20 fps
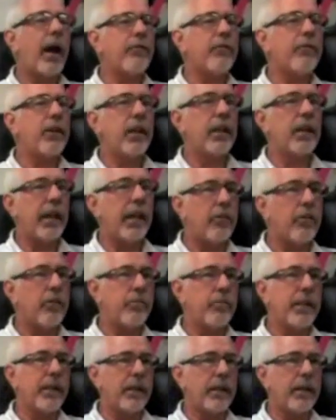had for the
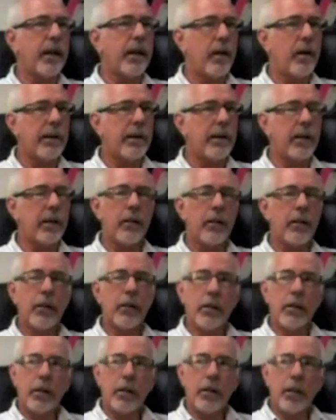English-speaking Caribbean.